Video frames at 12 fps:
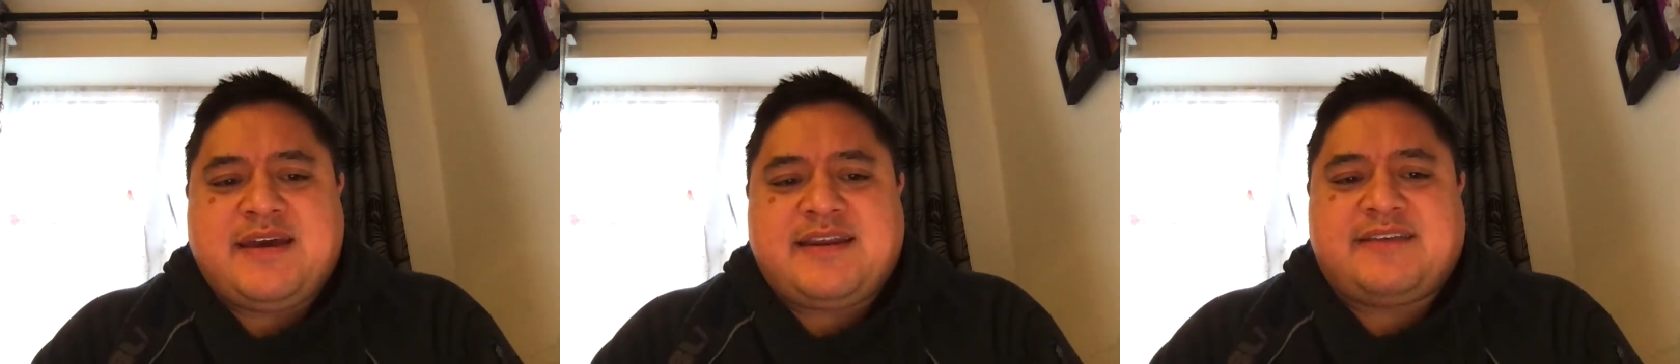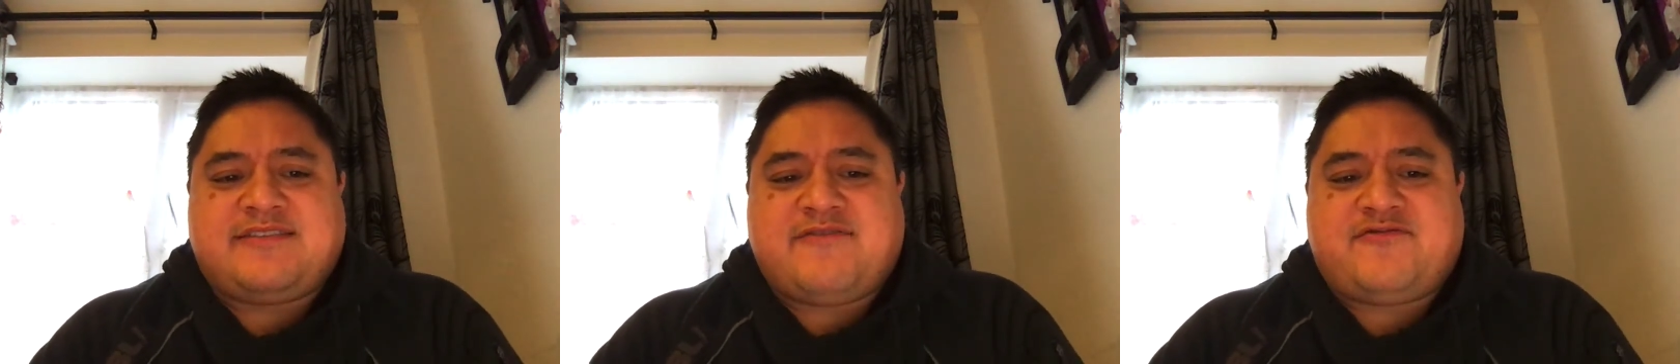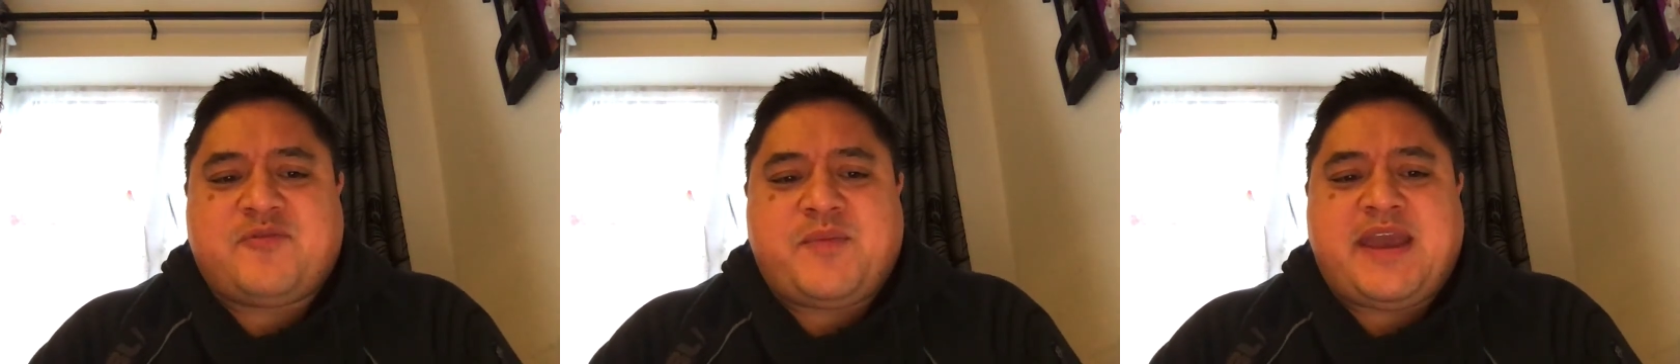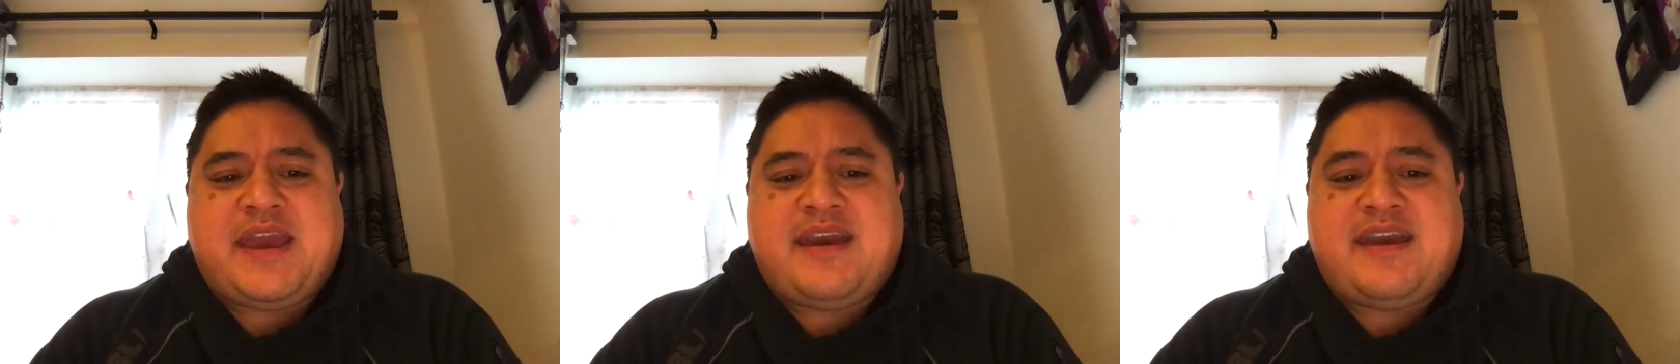that's something
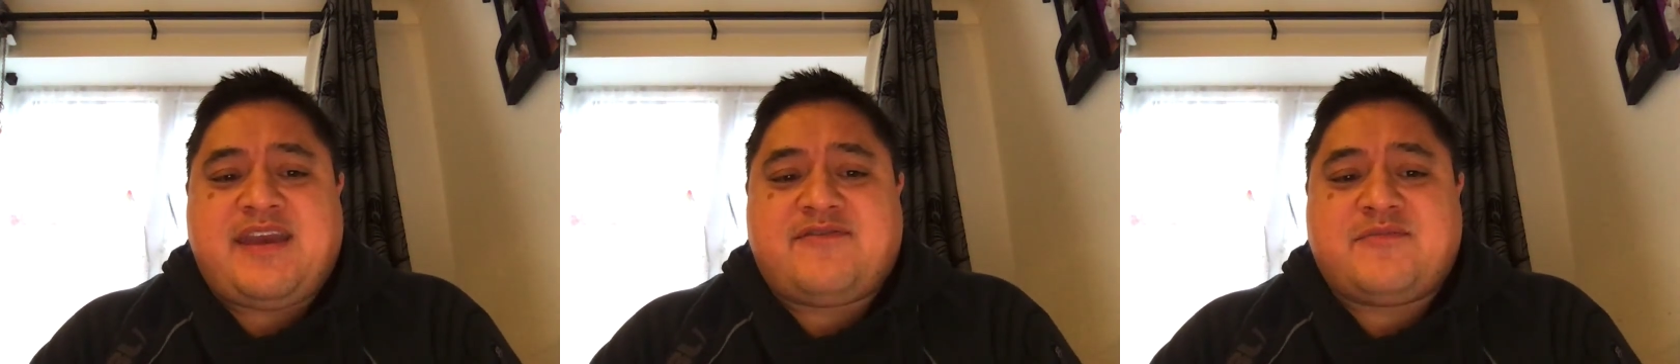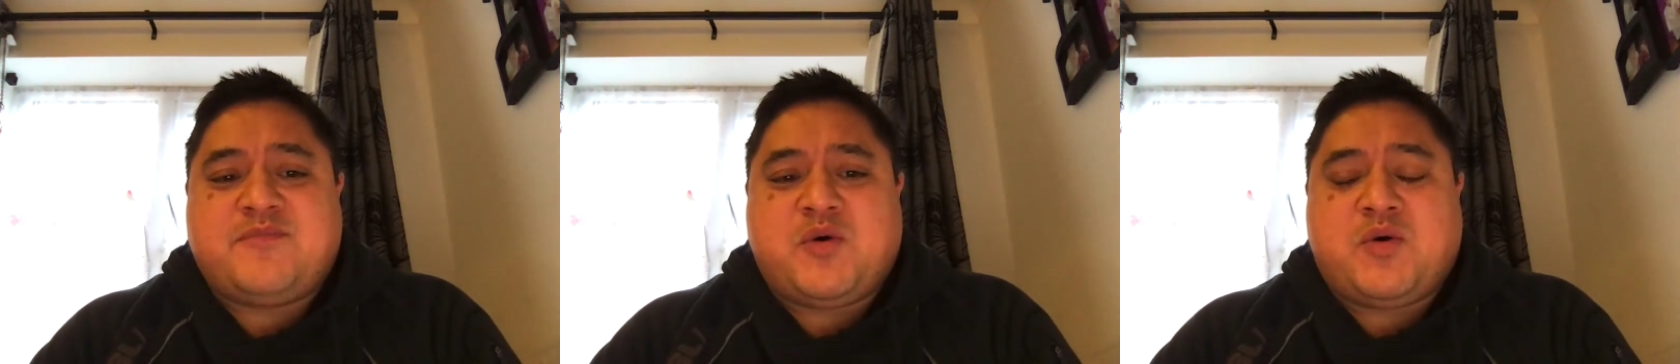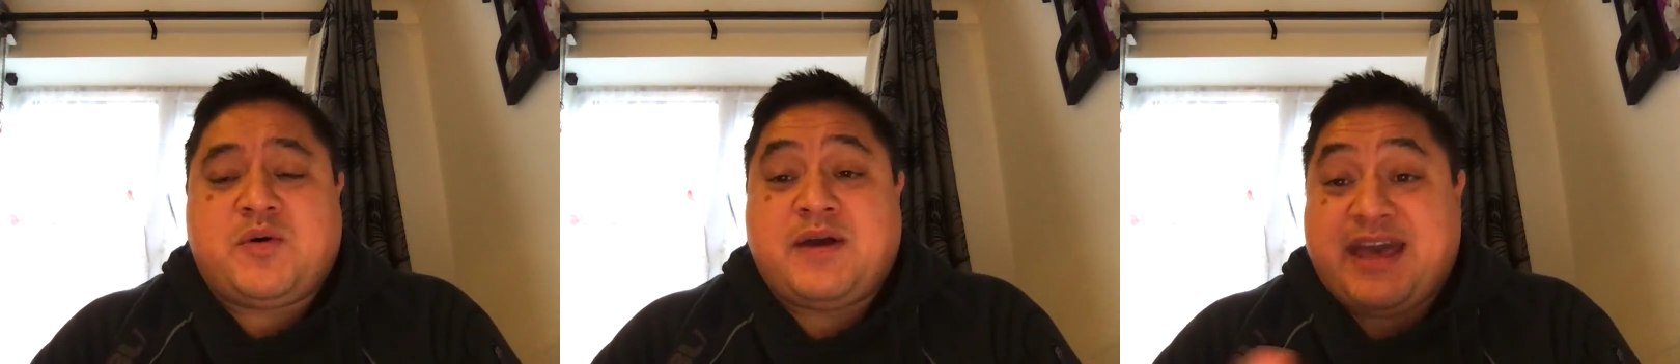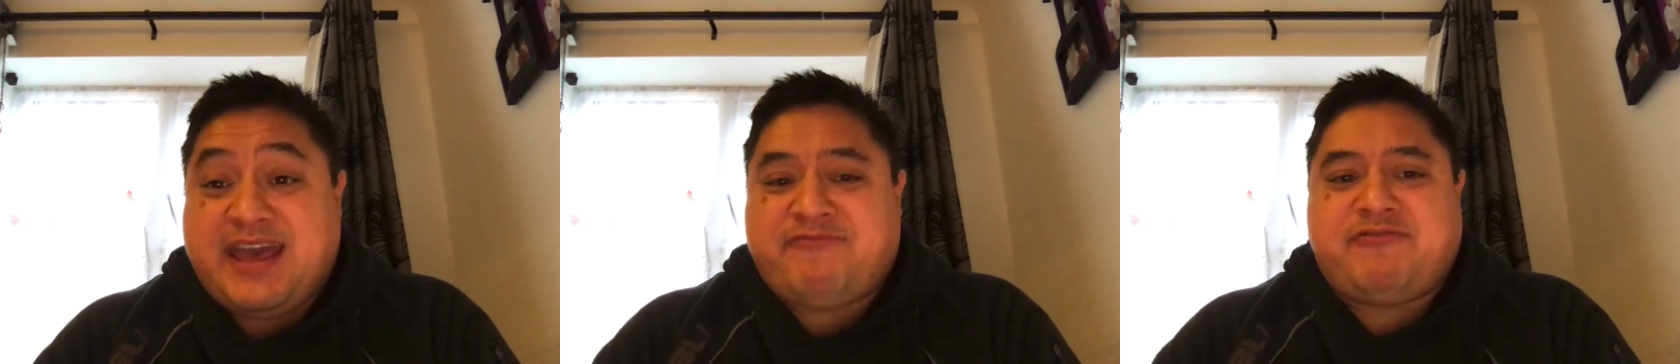we hear even more
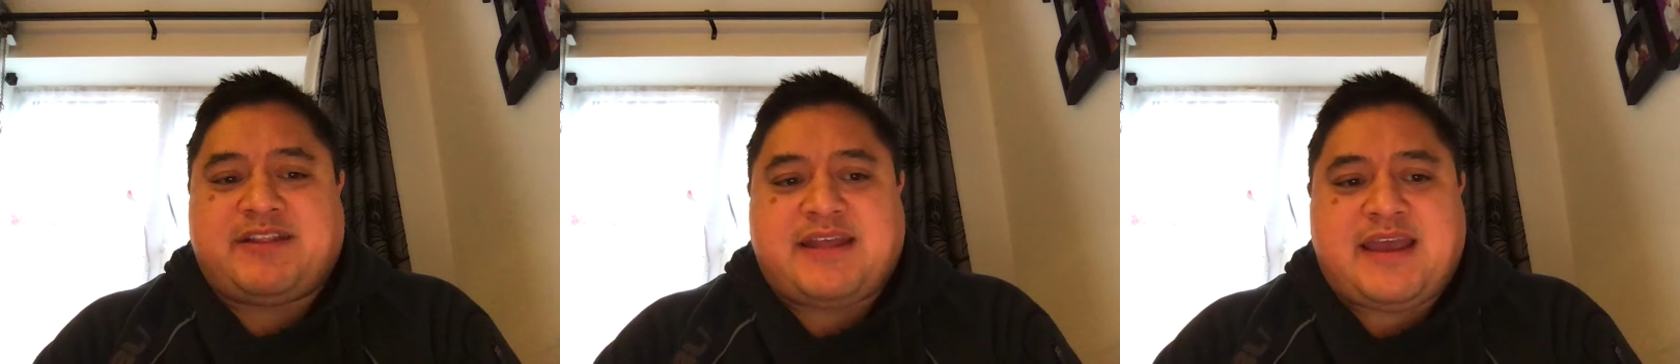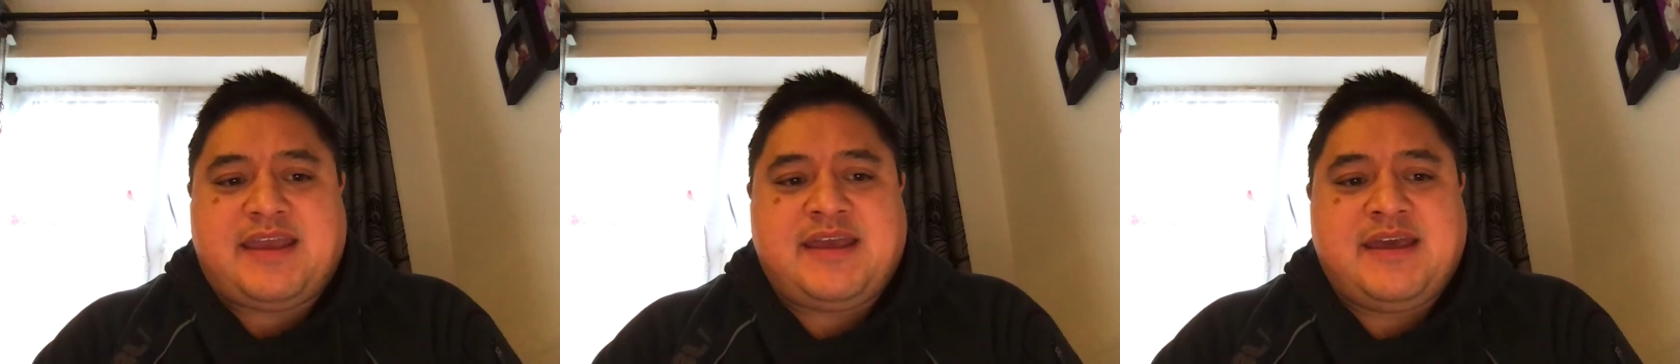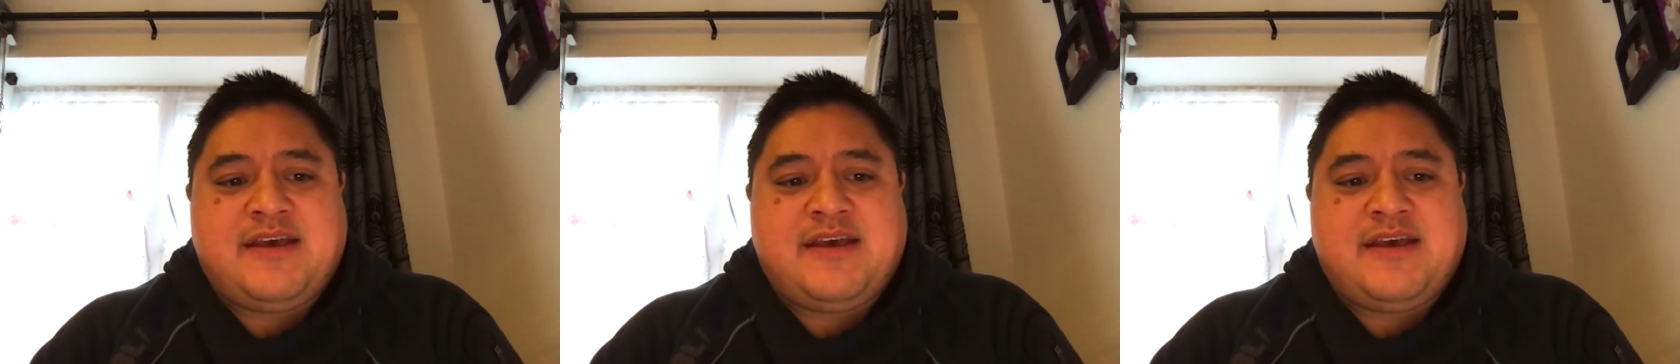every day.